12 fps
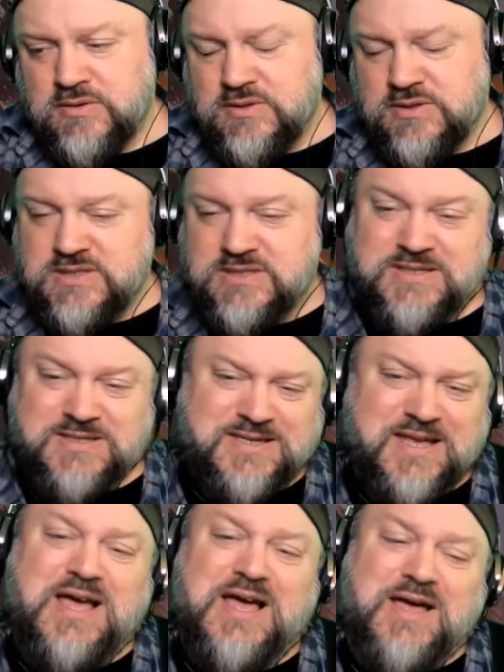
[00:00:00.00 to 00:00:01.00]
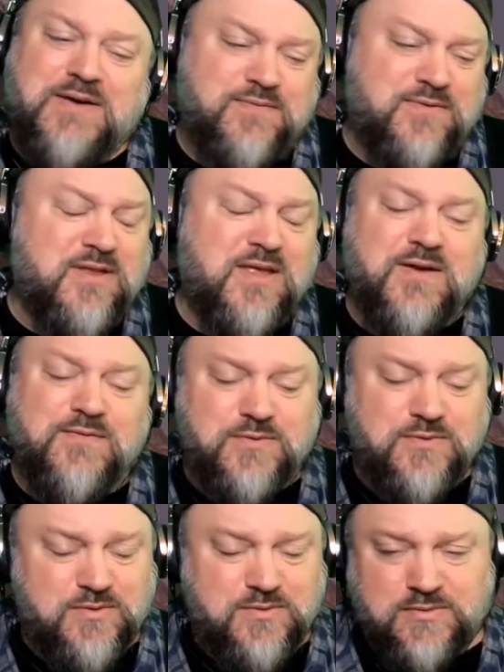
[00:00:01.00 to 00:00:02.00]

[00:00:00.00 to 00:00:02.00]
She says, I've never